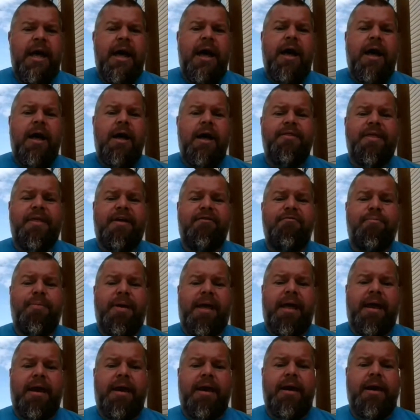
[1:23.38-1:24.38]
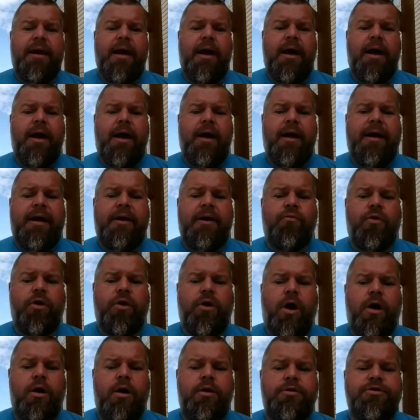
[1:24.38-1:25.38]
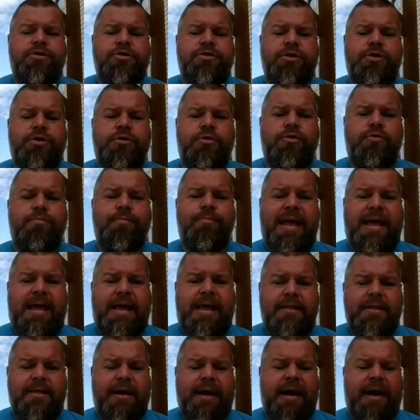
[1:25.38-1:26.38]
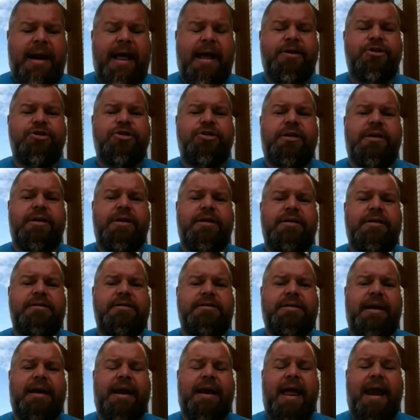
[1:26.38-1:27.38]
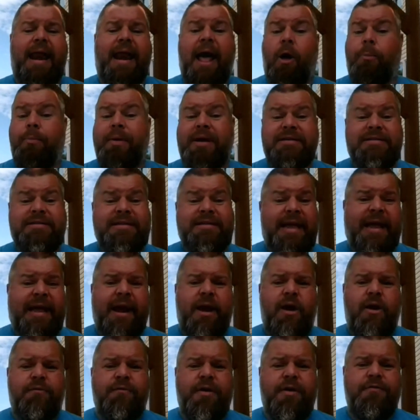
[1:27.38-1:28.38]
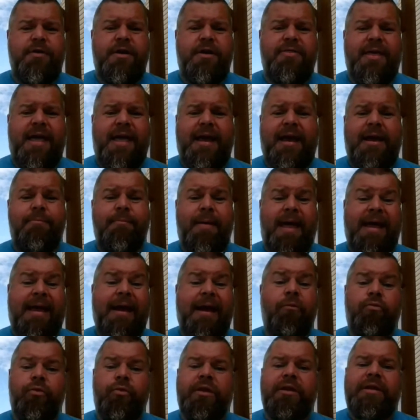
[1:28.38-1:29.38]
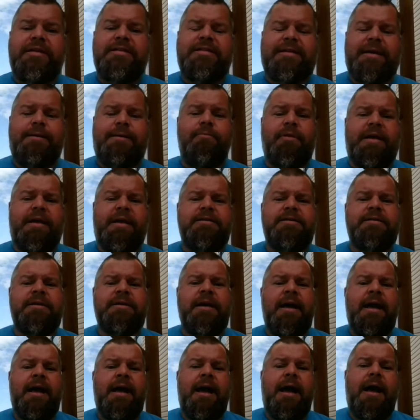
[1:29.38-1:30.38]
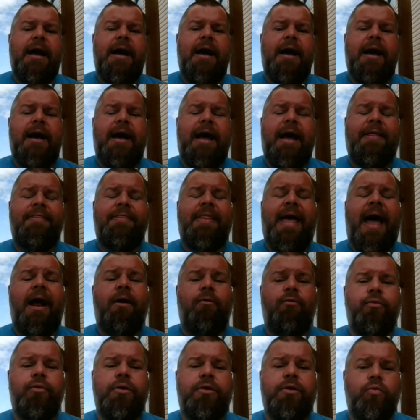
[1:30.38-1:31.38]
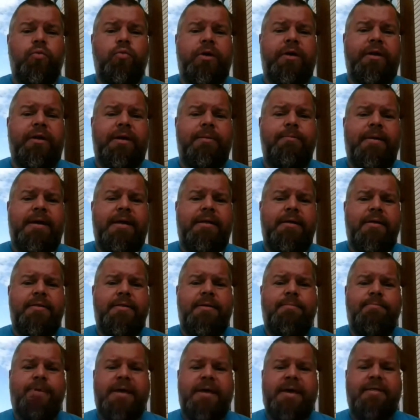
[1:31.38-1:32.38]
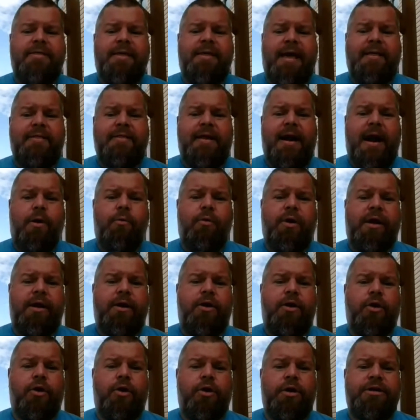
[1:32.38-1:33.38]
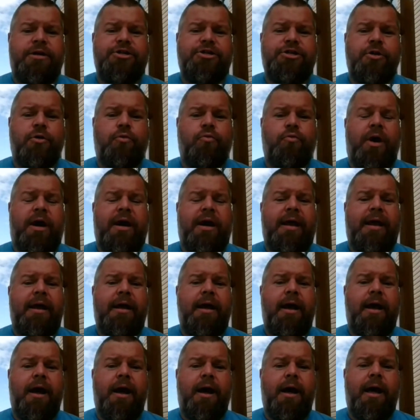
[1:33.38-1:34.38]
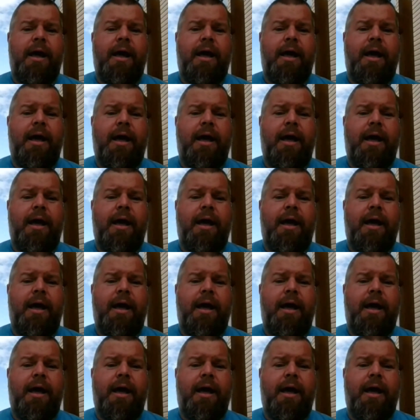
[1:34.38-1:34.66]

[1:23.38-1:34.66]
uh, they've been uh, in regards to making the connections and and helping take care of everything and make it really seamless. Uh, and that would really be the the big thing that I would encourage. You know, running uh, uh,